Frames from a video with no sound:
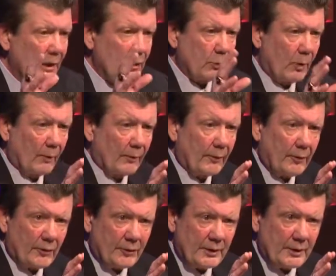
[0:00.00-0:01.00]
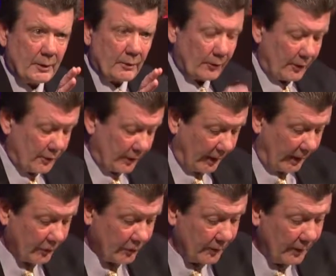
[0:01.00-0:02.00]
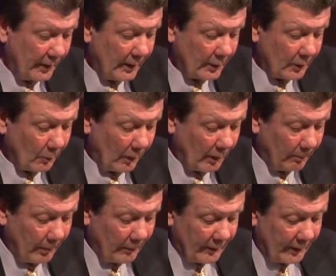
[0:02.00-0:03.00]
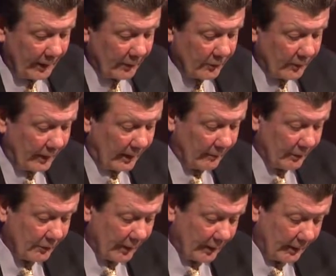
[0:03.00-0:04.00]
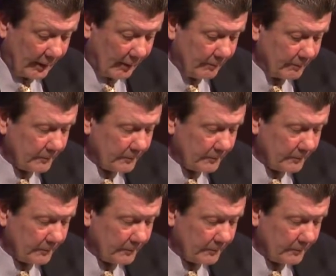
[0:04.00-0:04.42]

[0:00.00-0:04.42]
12 to 15 years education, you're well above the national average on that.